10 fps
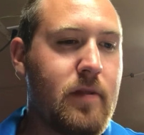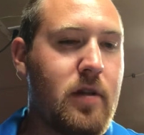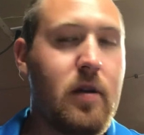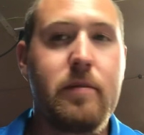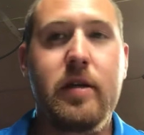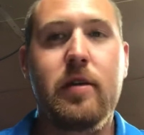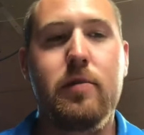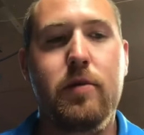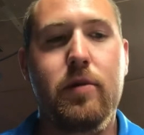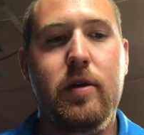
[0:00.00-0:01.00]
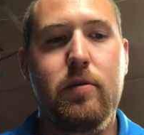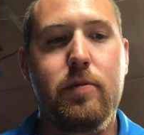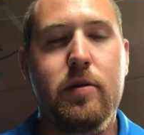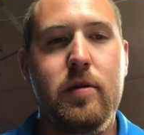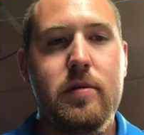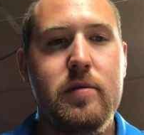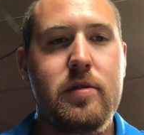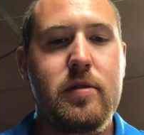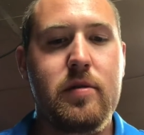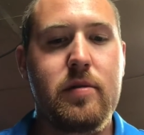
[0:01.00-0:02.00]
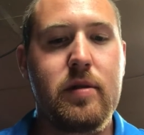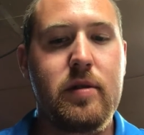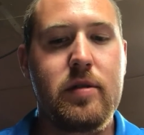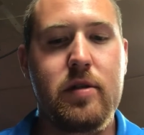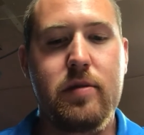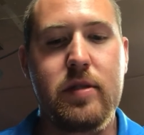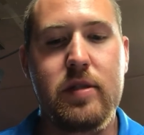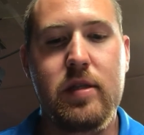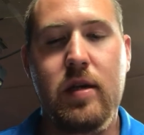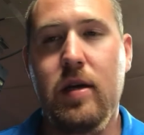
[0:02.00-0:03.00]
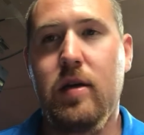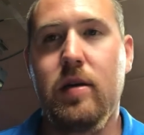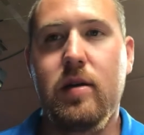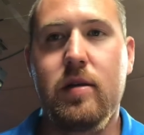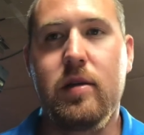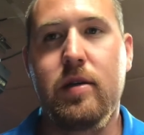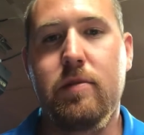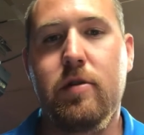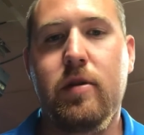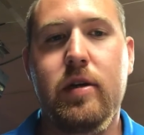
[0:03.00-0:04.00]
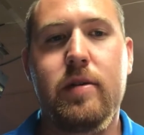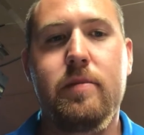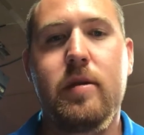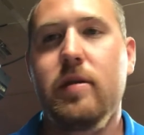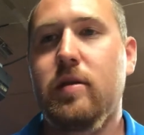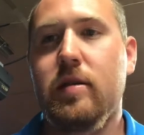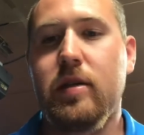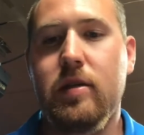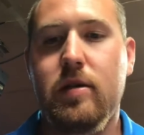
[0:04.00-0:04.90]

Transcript: Not making the required report, so it's always climb, cram, clean,